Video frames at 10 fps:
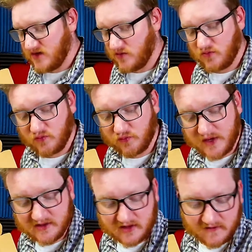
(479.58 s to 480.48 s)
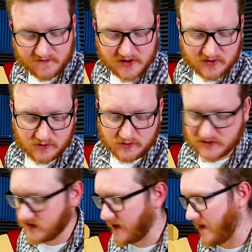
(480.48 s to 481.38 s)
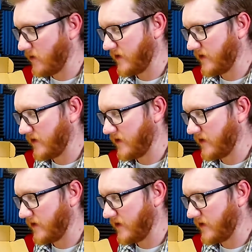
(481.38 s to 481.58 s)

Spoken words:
real confused about what